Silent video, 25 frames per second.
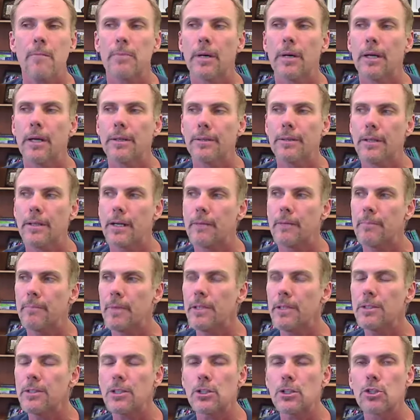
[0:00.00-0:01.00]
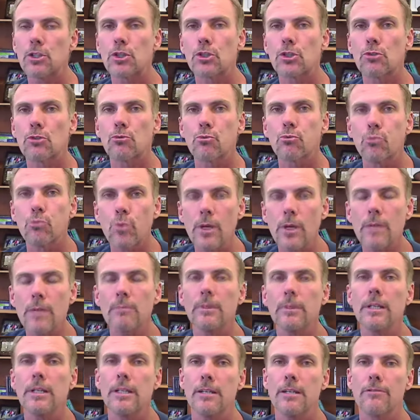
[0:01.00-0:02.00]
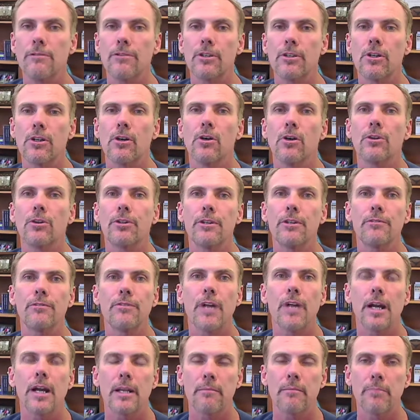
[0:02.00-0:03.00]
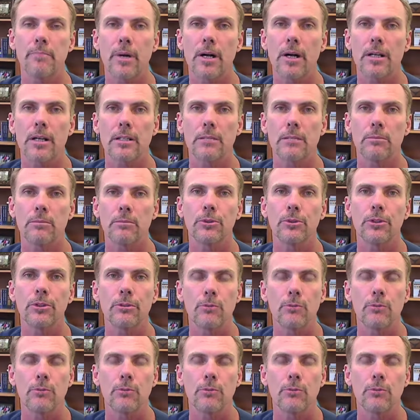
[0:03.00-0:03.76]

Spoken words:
But it's extremely difficult, if not impossible,